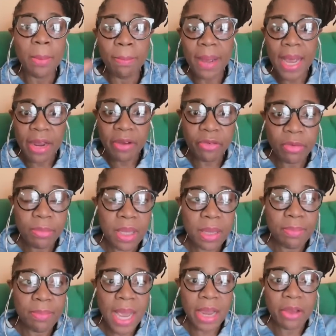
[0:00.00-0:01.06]
buy from me,
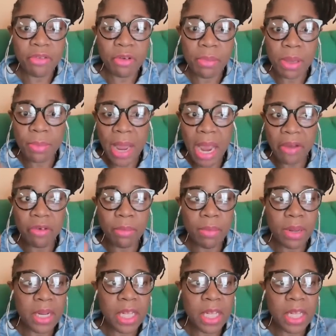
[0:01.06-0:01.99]
buy from me, buy from me.